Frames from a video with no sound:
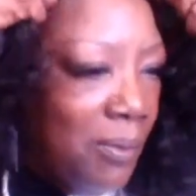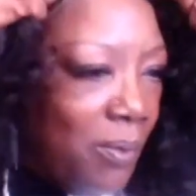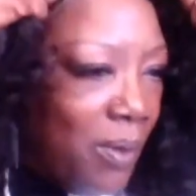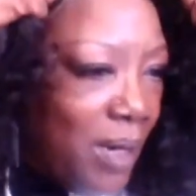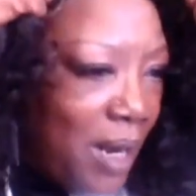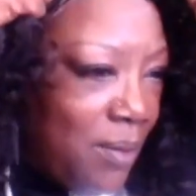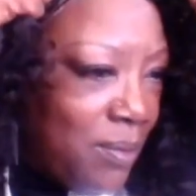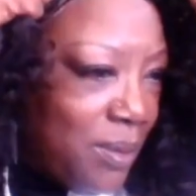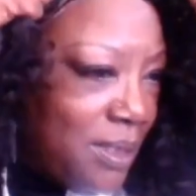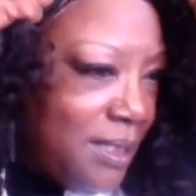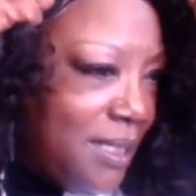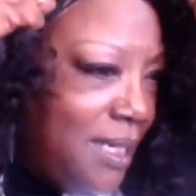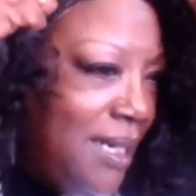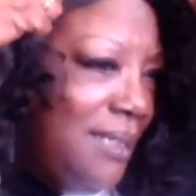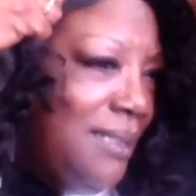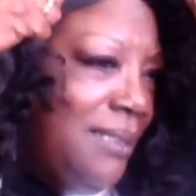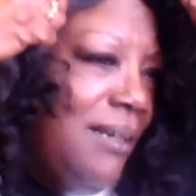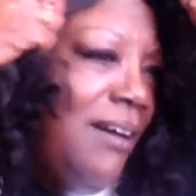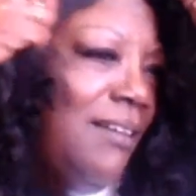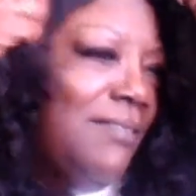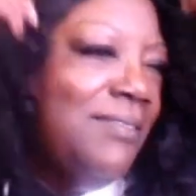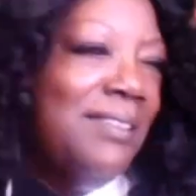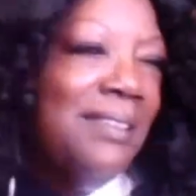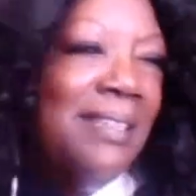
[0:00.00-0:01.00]
When I was
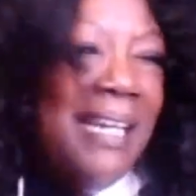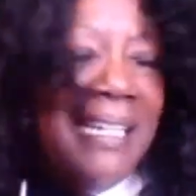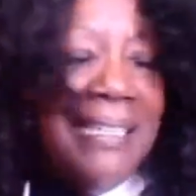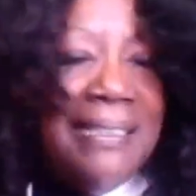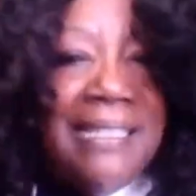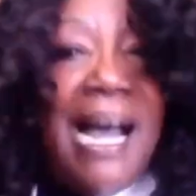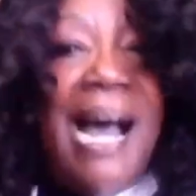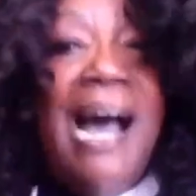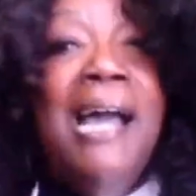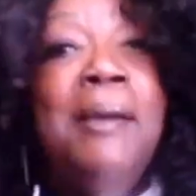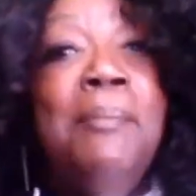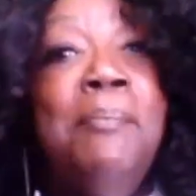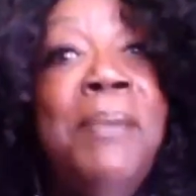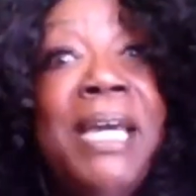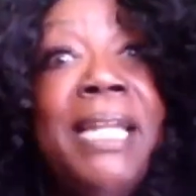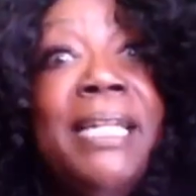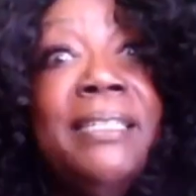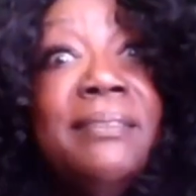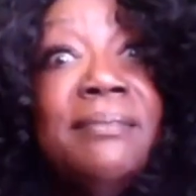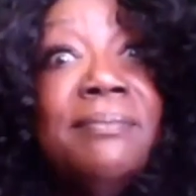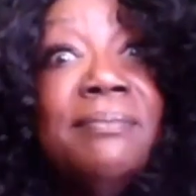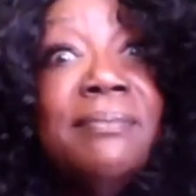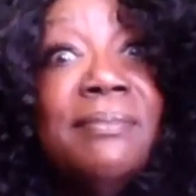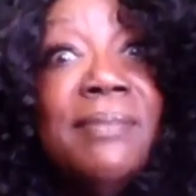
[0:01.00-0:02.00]
cutting off the lace, I
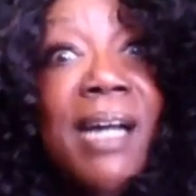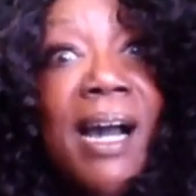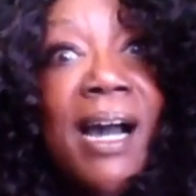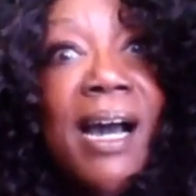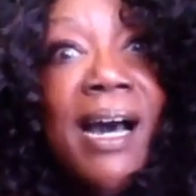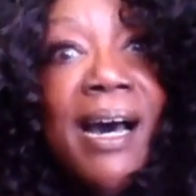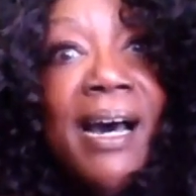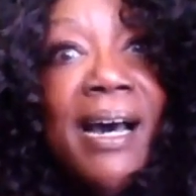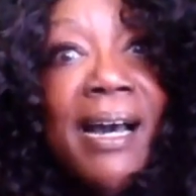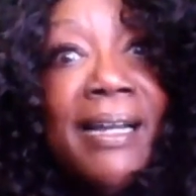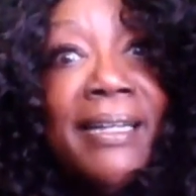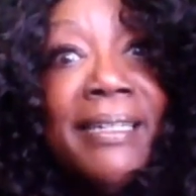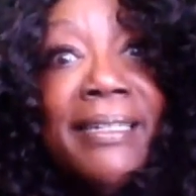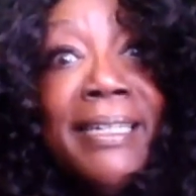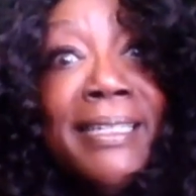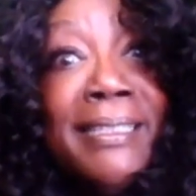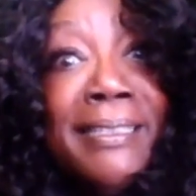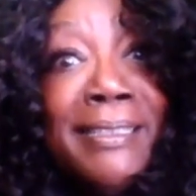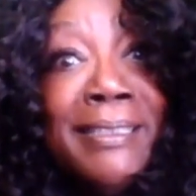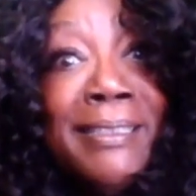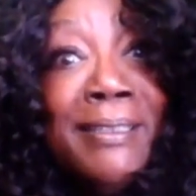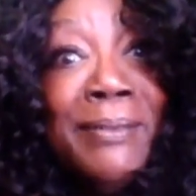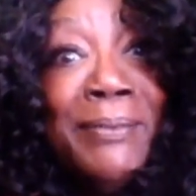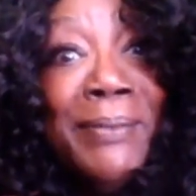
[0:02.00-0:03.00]
admit it, I
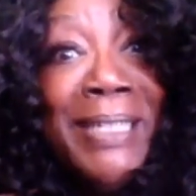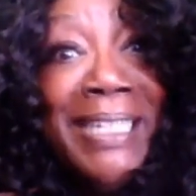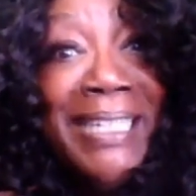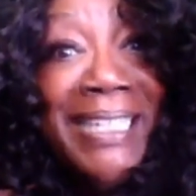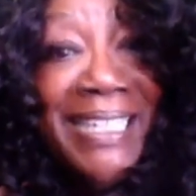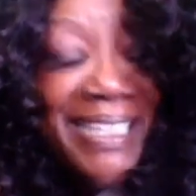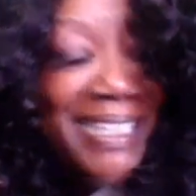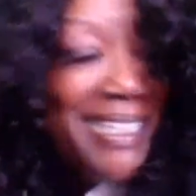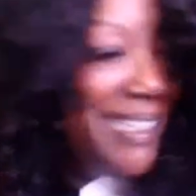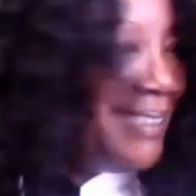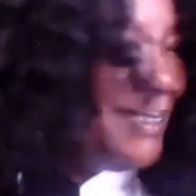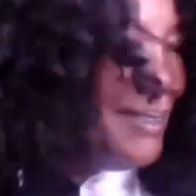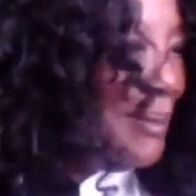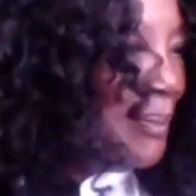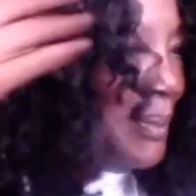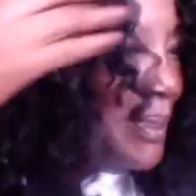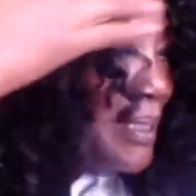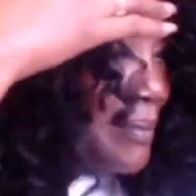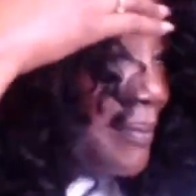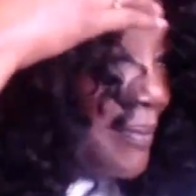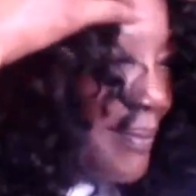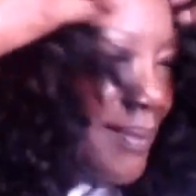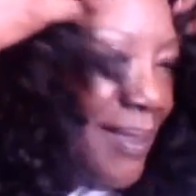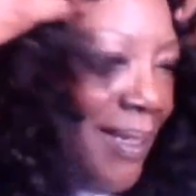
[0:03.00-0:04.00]
cut the wig a little
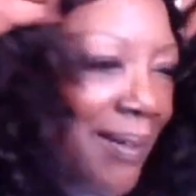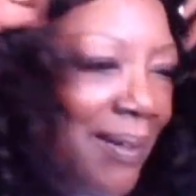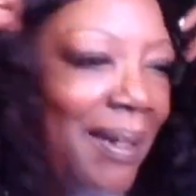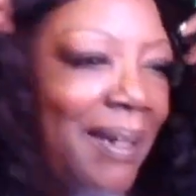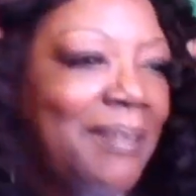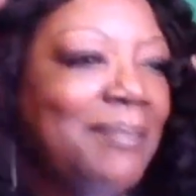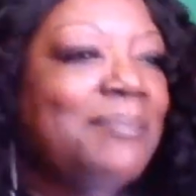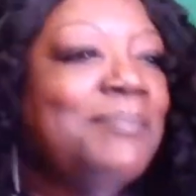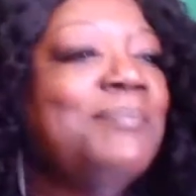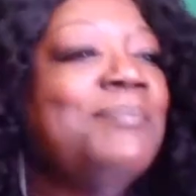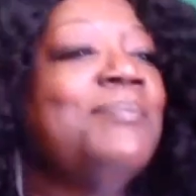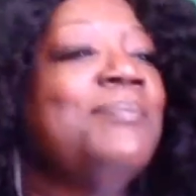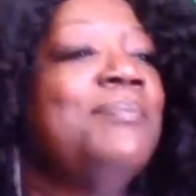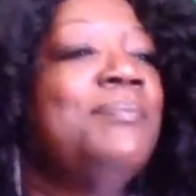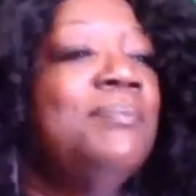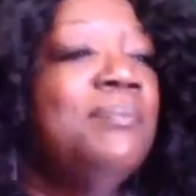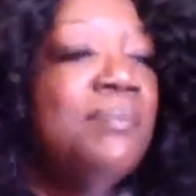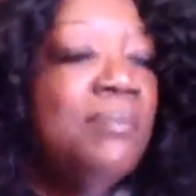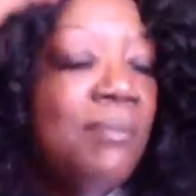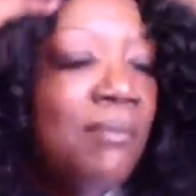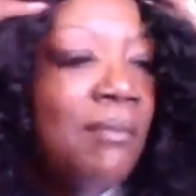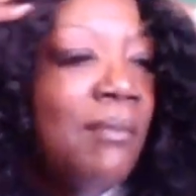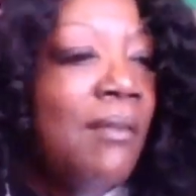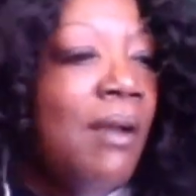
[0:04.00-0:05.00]
bit. Okay,
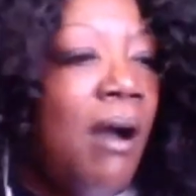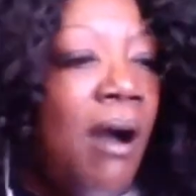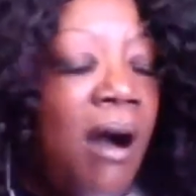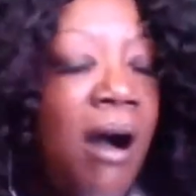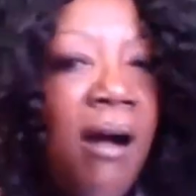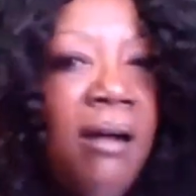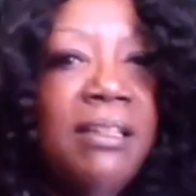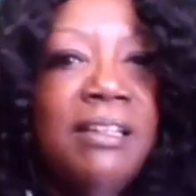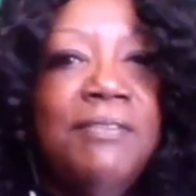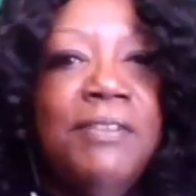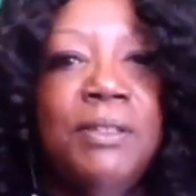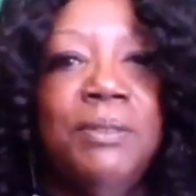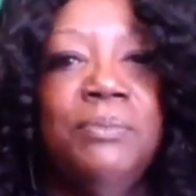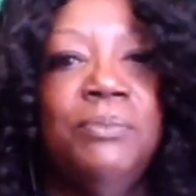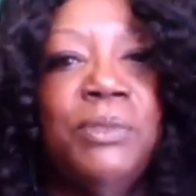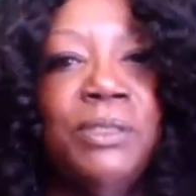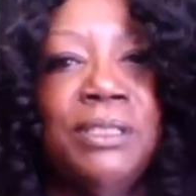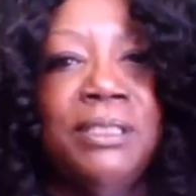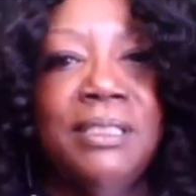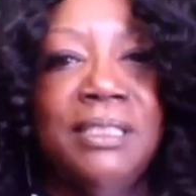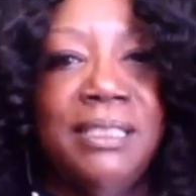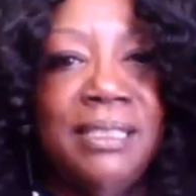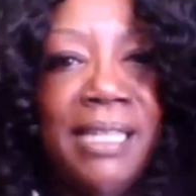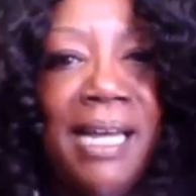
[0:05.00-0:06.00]
all of it
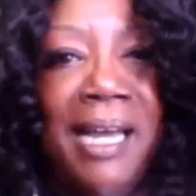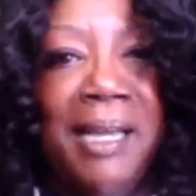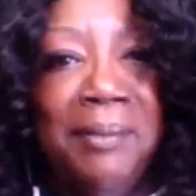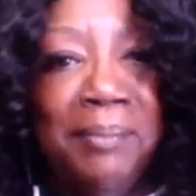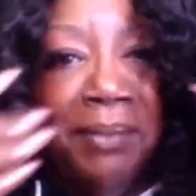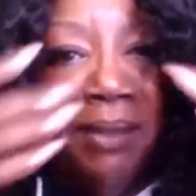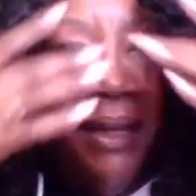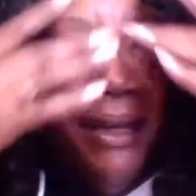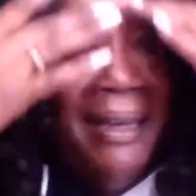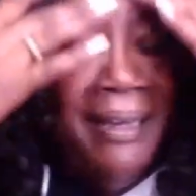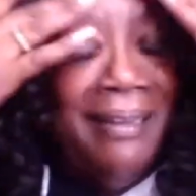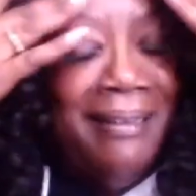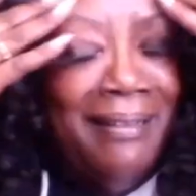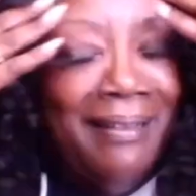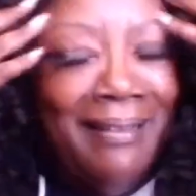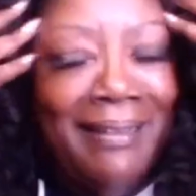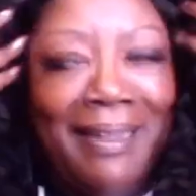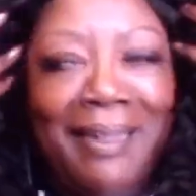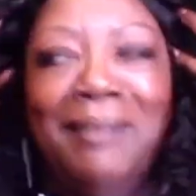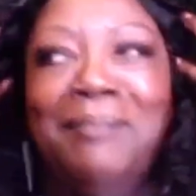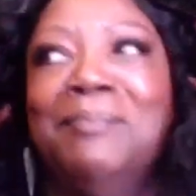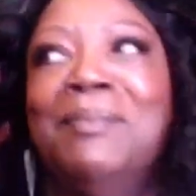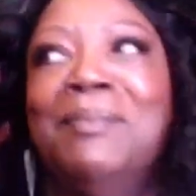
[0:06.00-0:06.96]
was the same length.